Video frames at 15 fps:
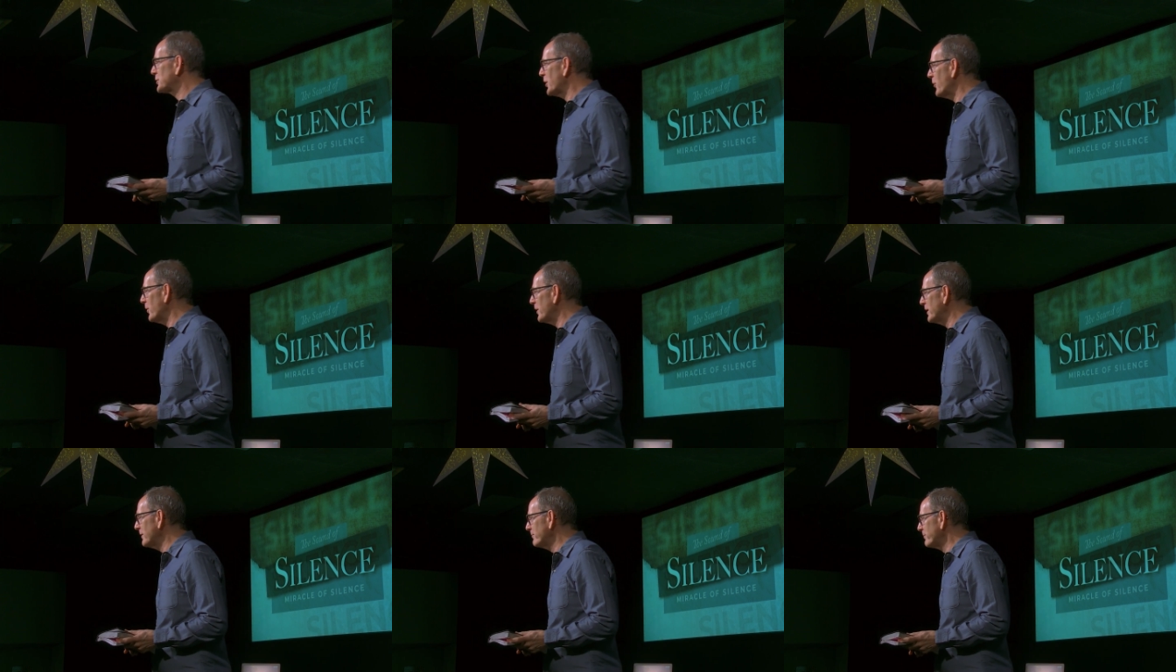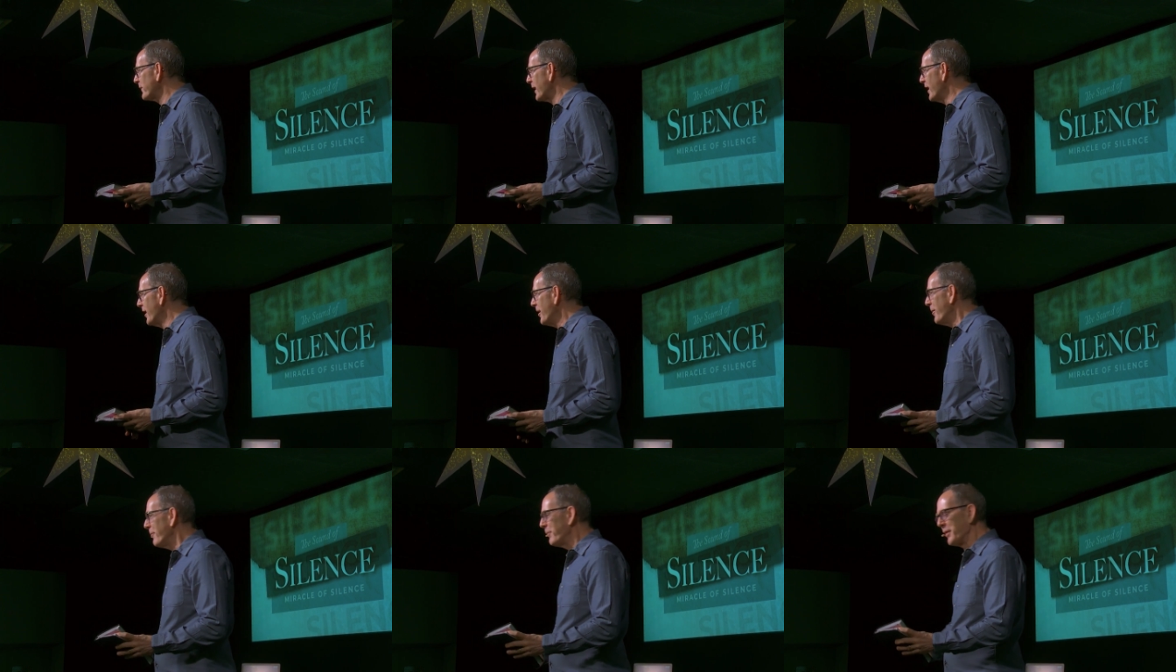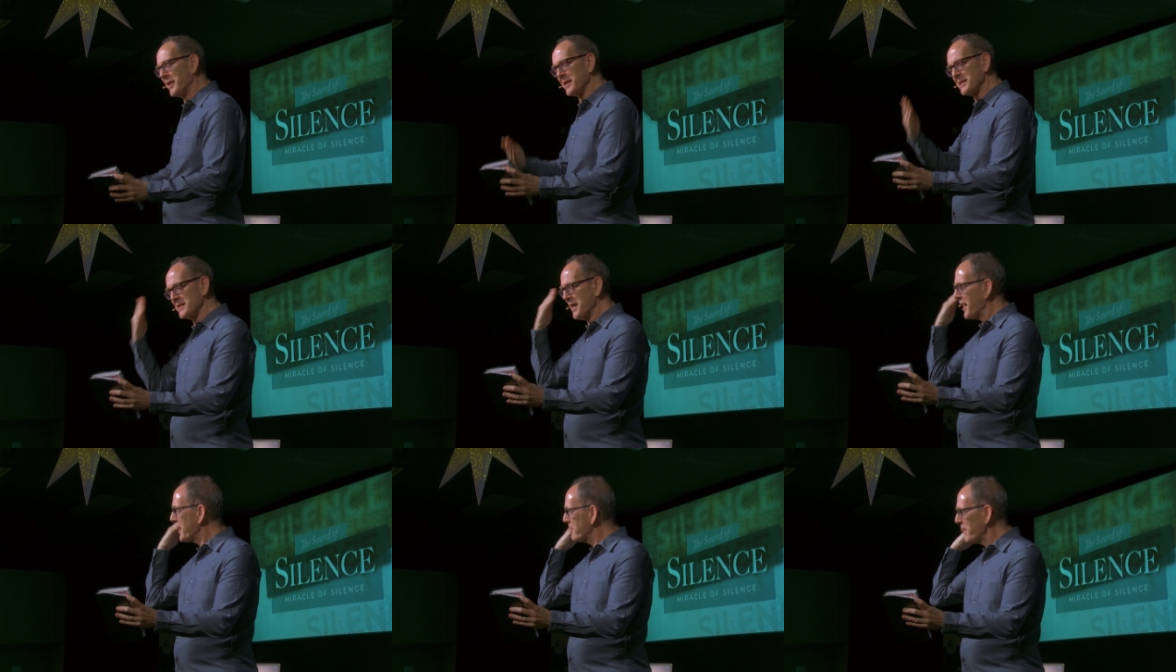going, but it's
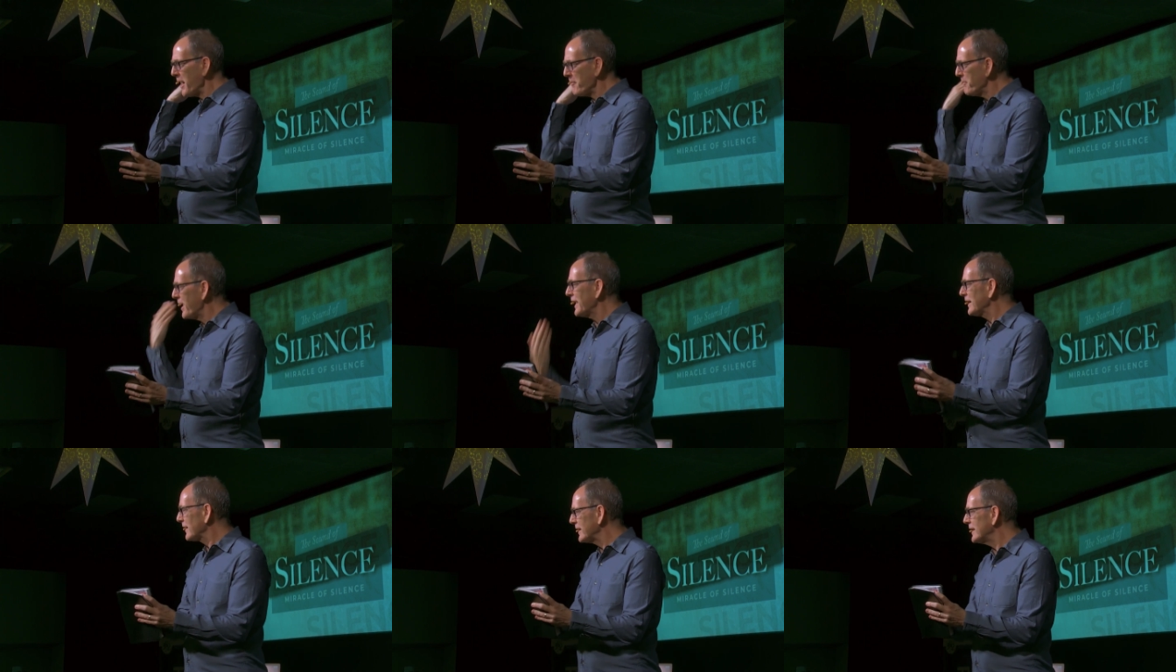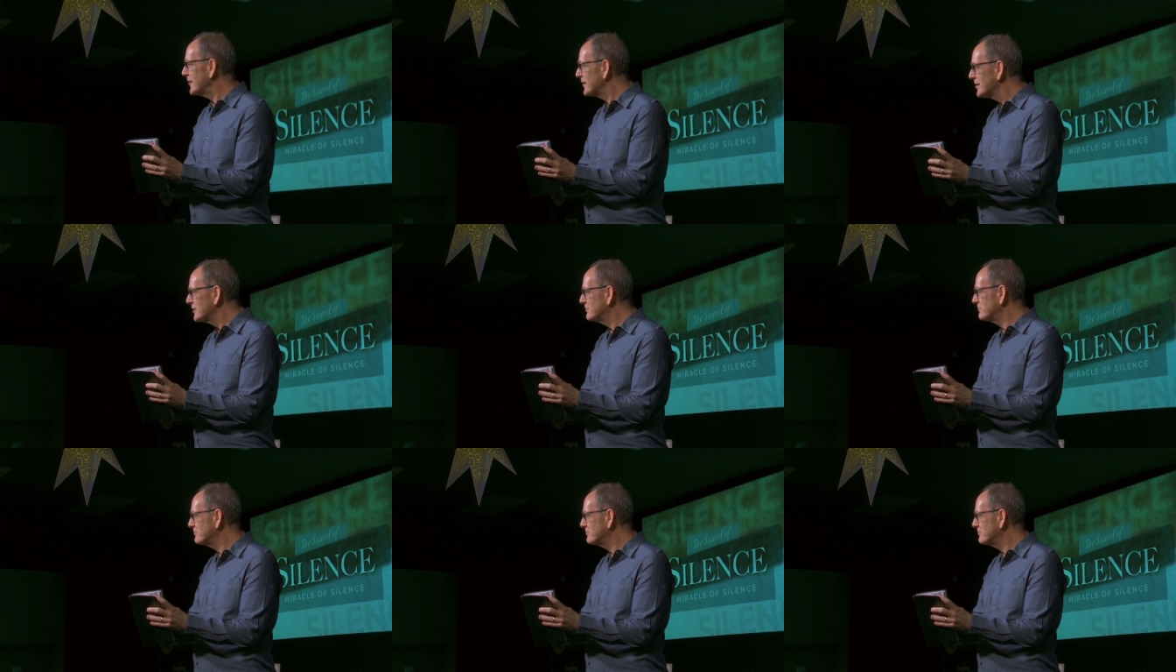not about my leak.